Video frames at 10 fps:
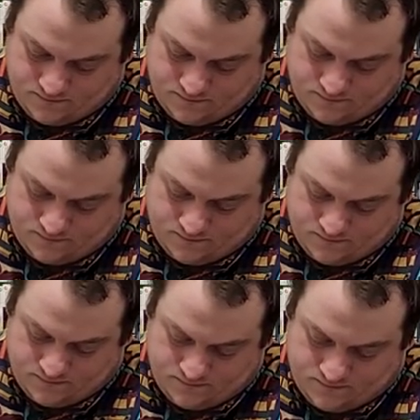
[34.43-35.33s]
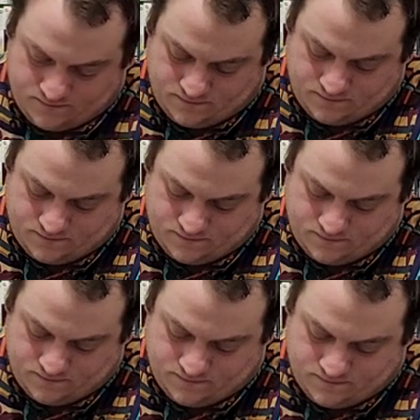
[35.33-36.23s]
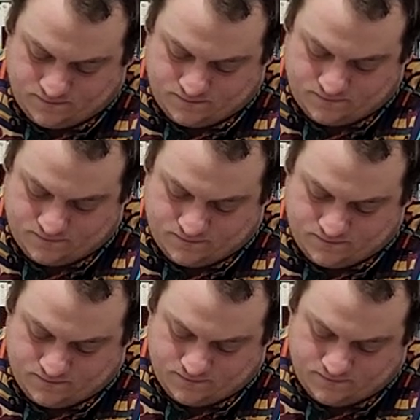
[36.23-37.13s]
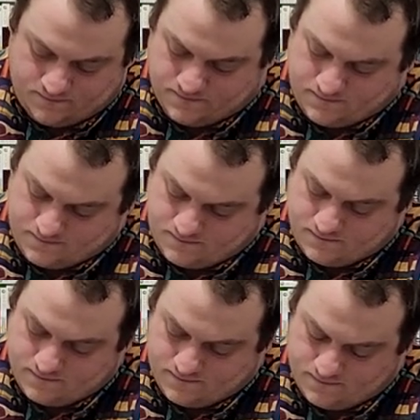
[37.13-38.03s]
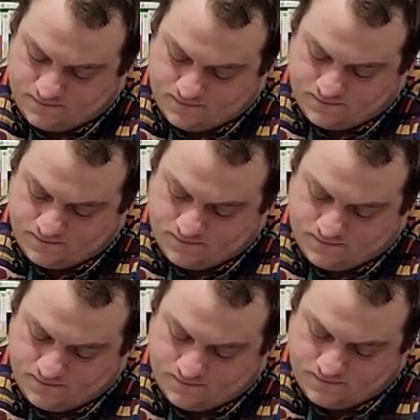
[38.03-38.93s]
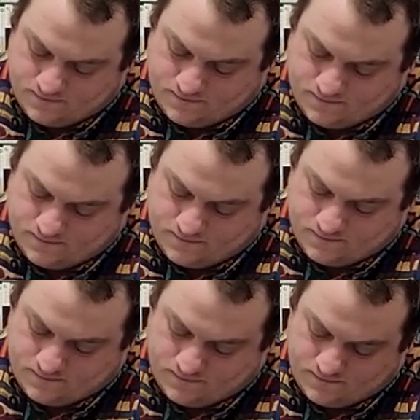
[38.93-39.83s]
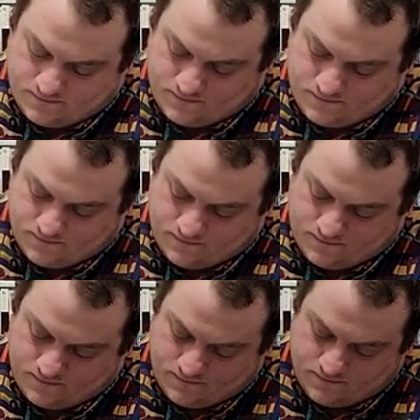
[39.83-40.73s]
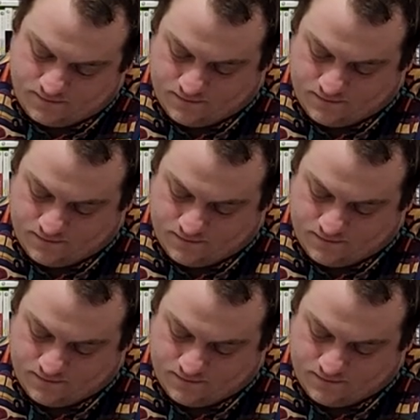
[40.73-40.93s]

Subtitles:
This person isn't speaking.